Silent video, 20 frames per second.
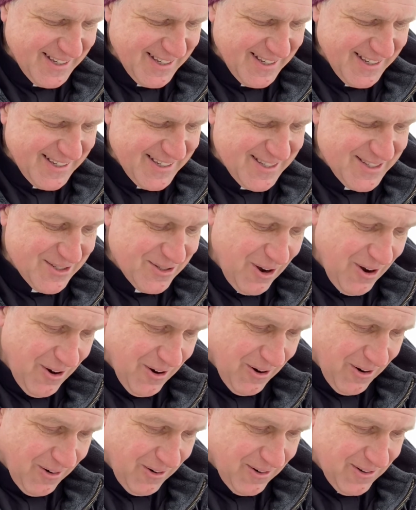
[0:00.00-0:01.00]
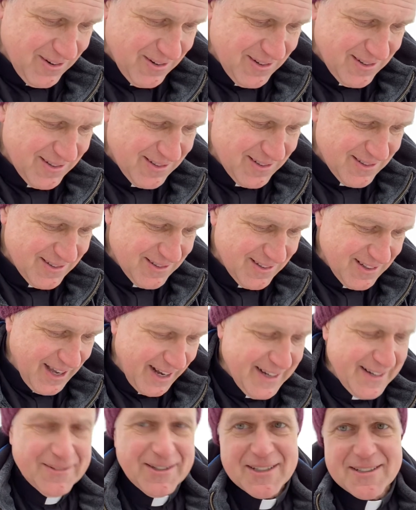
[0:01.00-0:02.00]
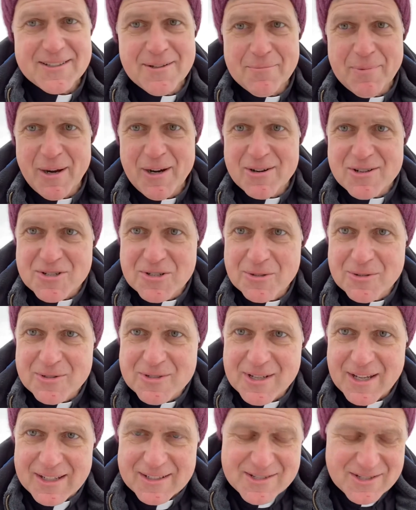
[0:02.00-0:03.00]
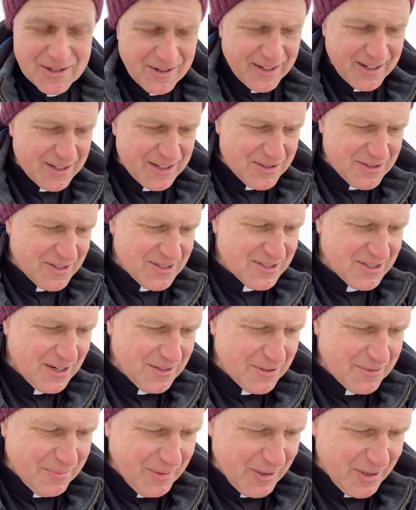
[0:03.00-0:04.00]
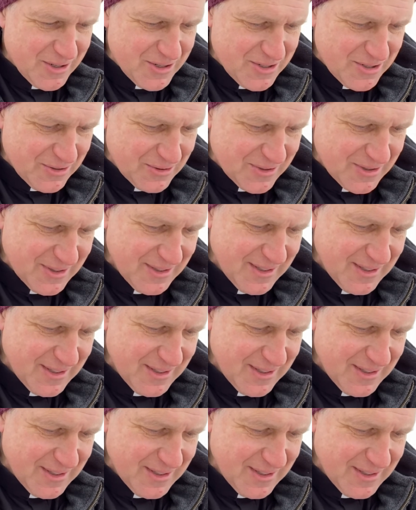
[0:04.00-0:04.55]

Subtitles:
So I didn't even get to Parish news yet. Sorry, I usually start with Parish news.